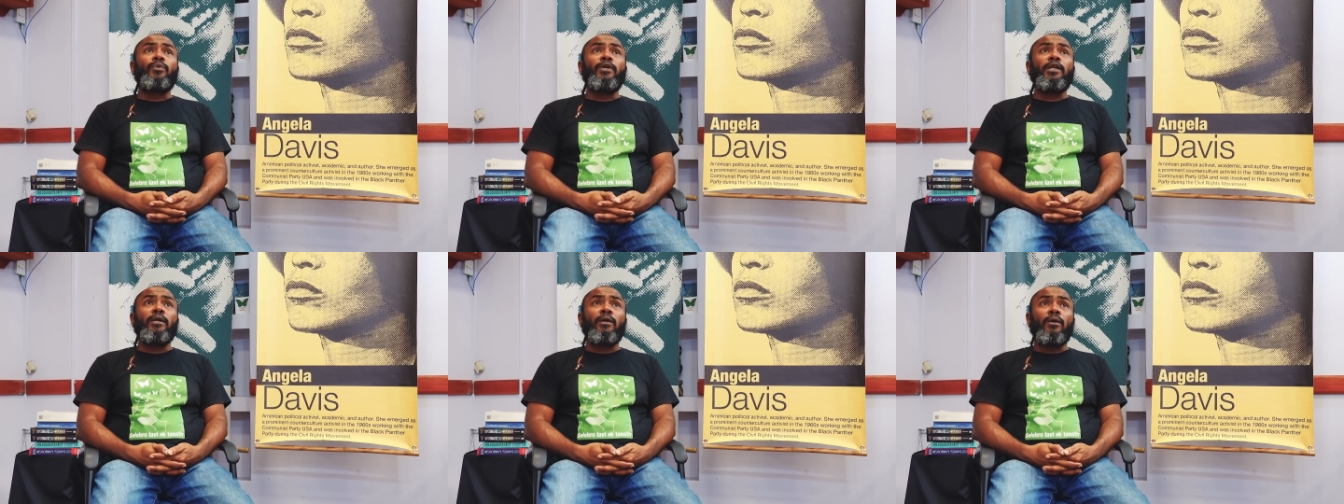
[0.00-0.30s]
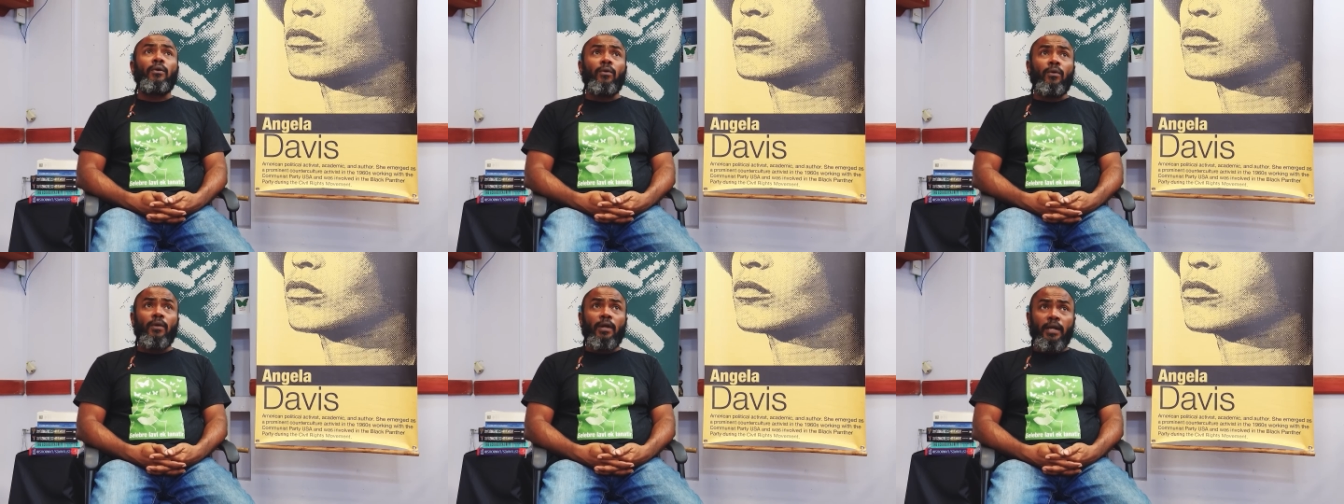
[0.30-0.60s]
we
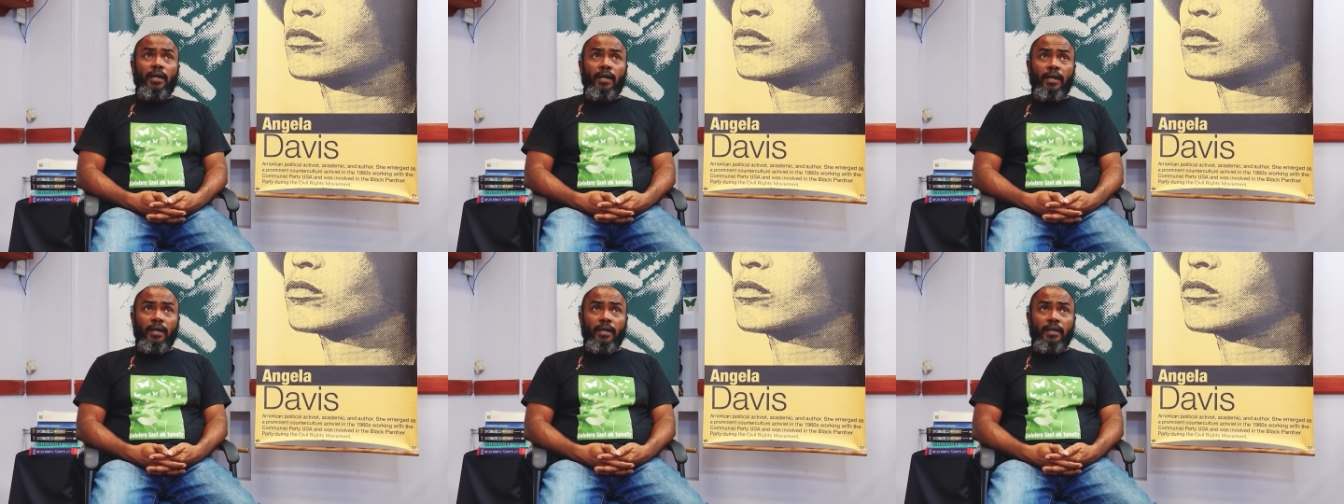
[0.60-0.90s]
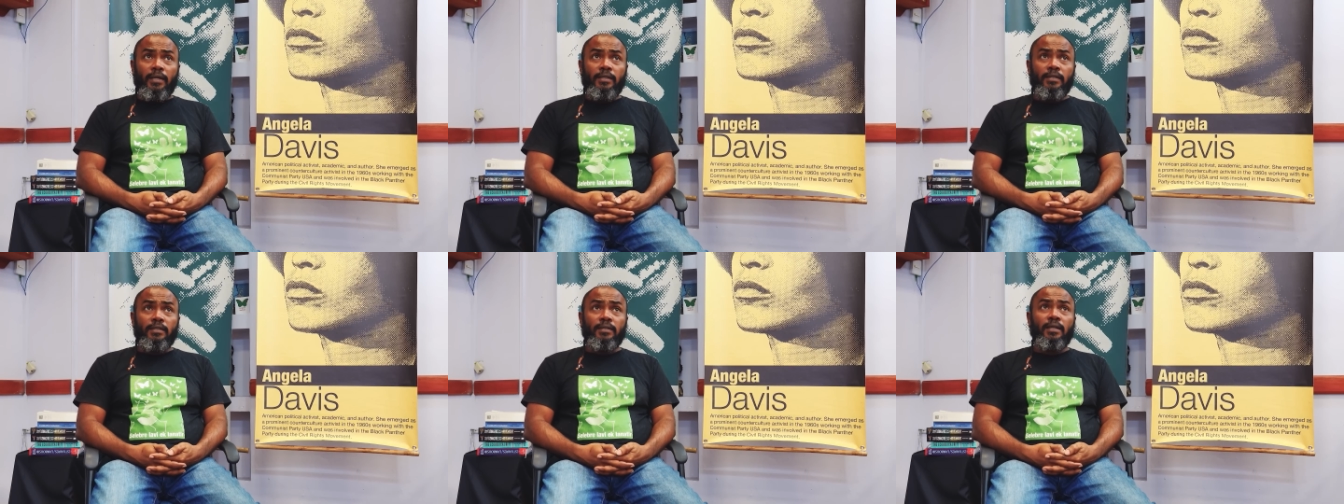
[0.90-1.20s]

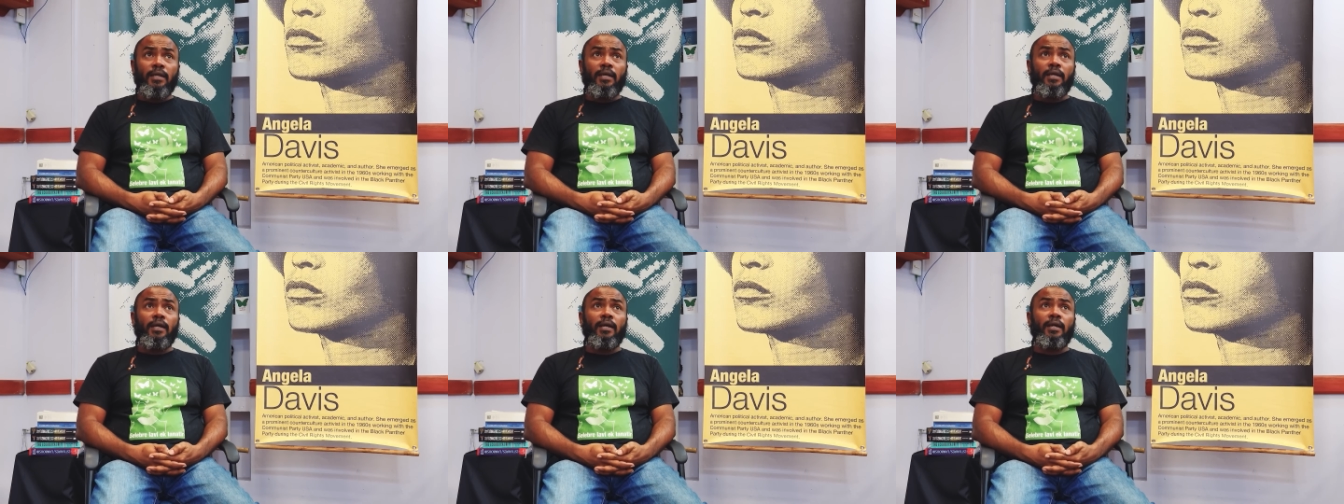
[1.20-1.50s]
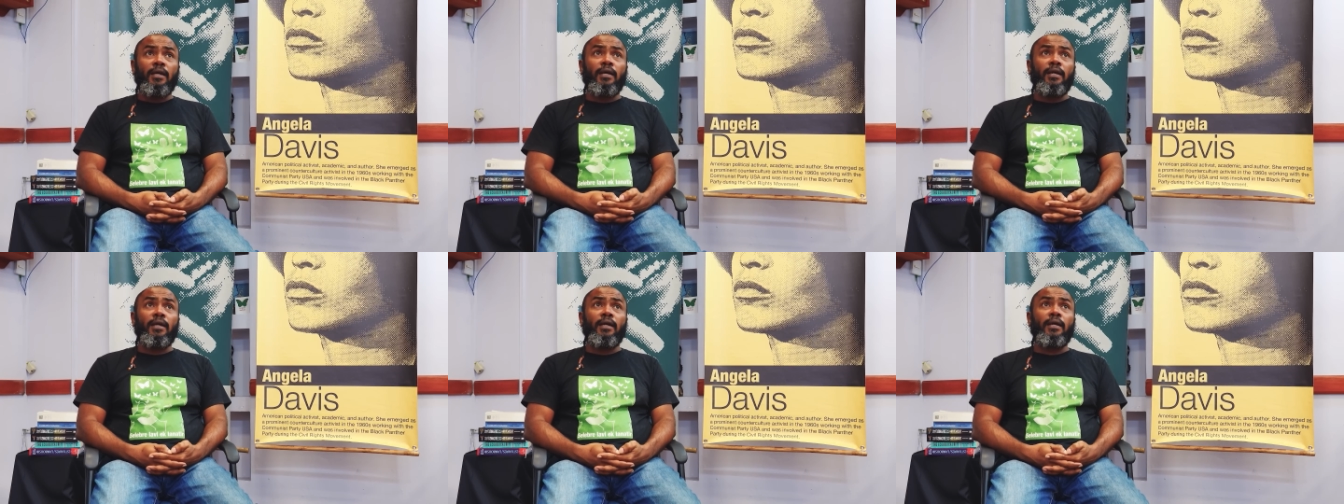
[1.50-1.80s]
organized
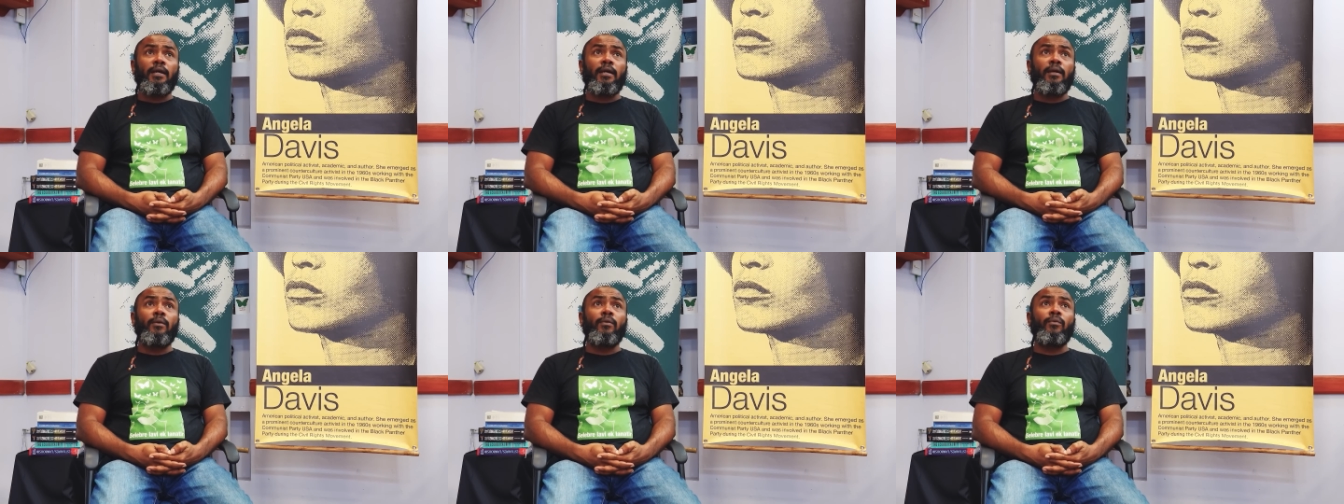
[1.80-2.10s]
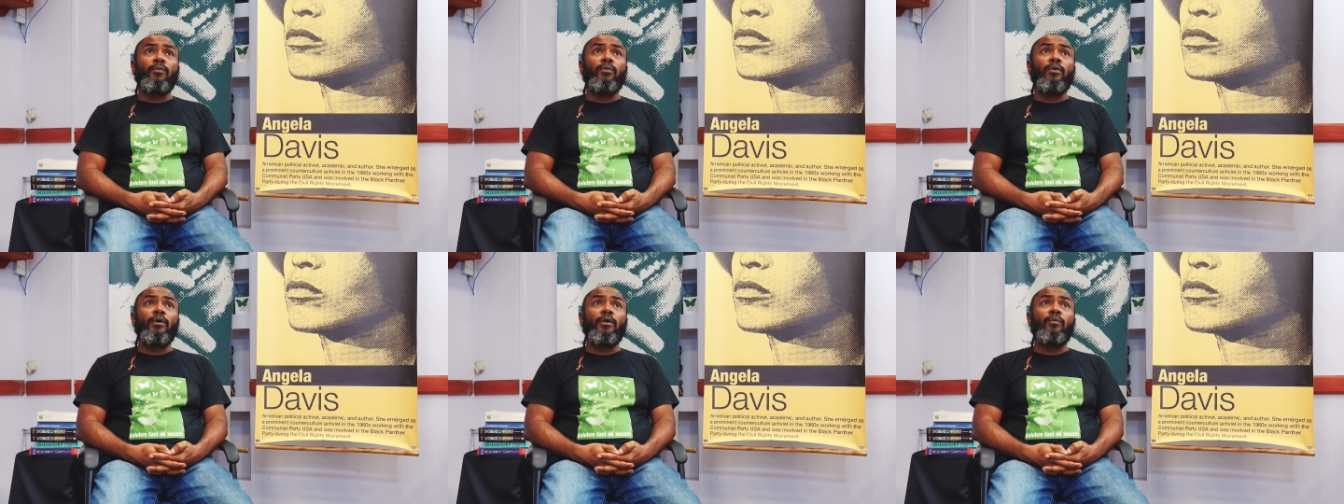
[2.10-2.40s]

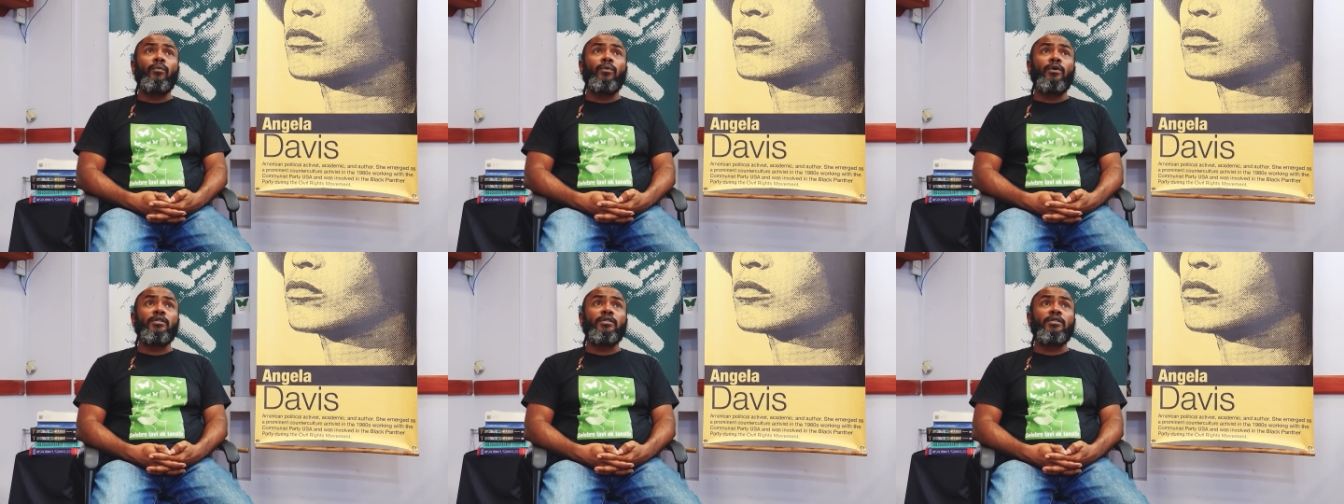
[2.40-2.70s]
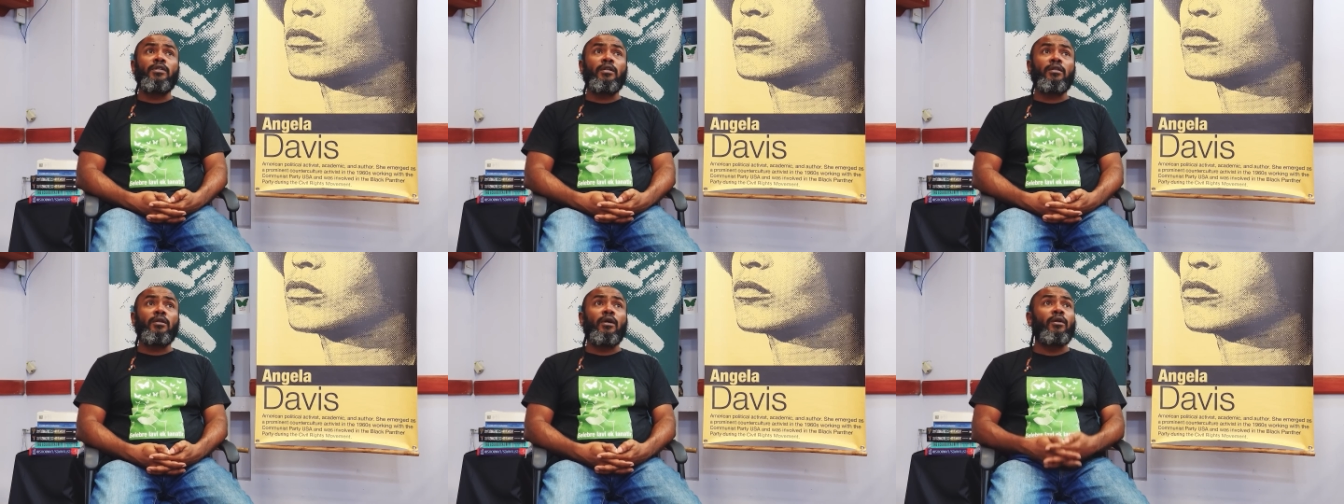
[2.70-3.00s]
was
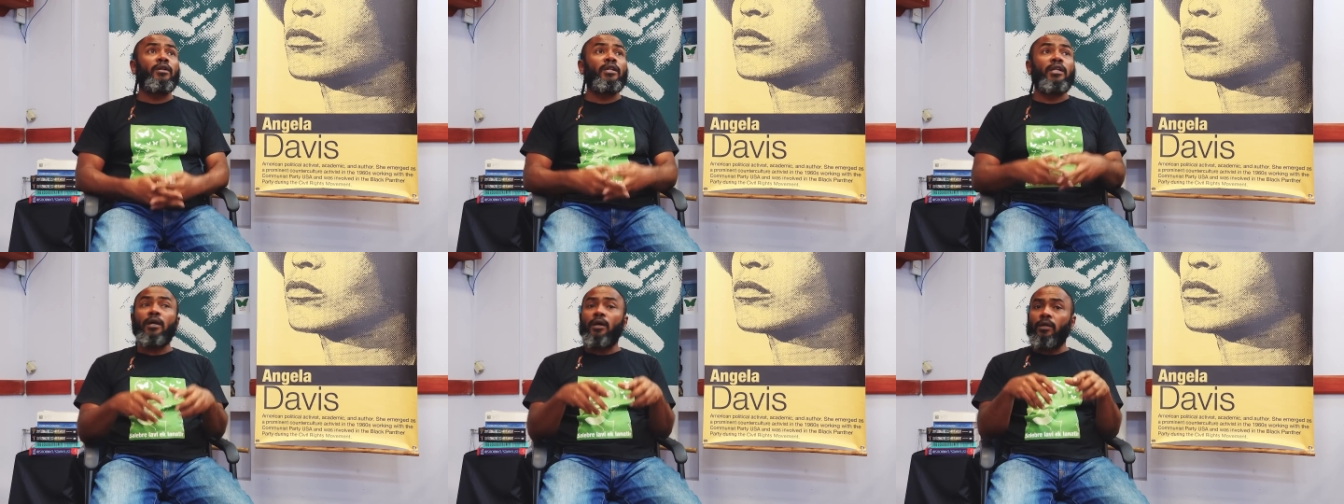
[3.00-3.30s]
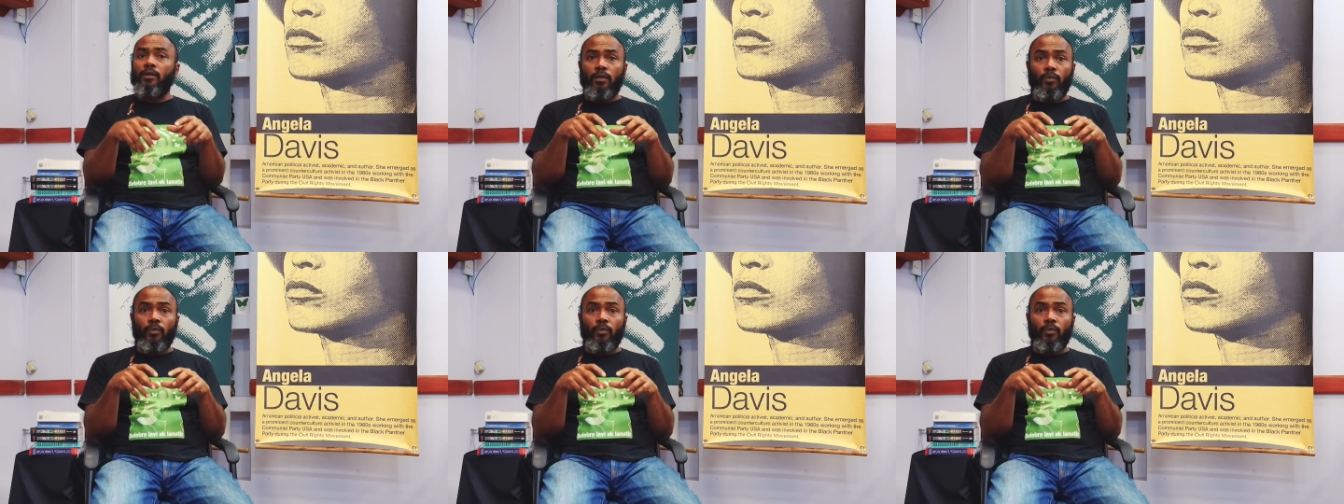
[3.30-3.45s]
not only